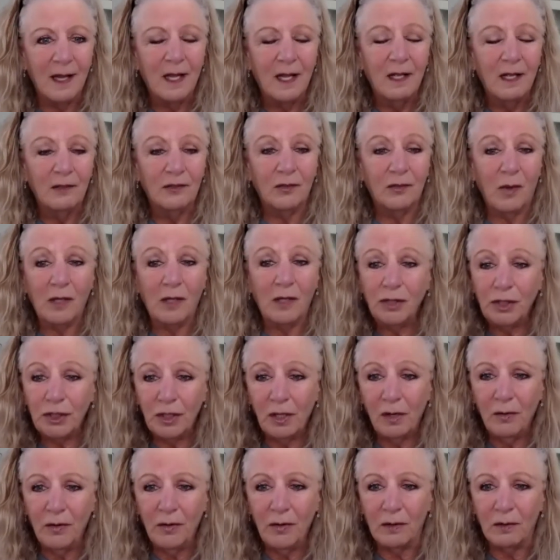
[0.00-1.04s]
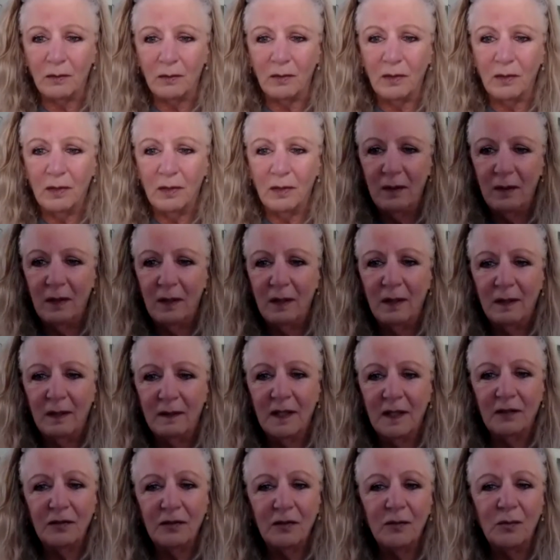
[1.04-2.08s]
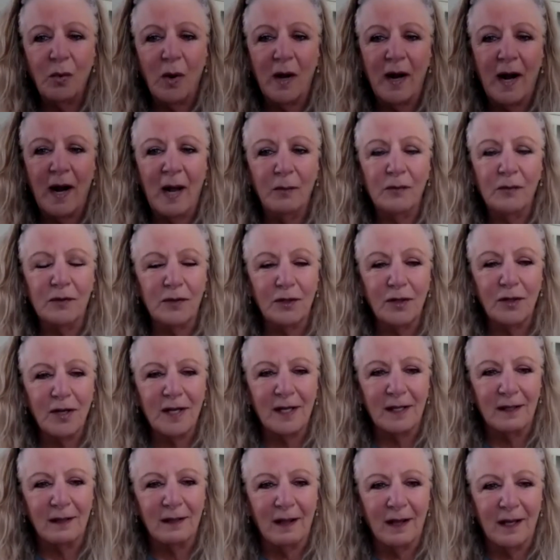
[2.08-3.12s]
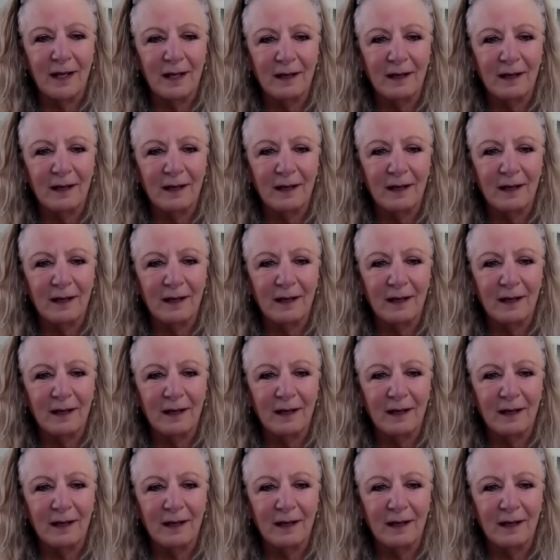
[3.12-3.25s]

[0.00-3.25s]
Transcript: So I'll show you. This is what I was looking like,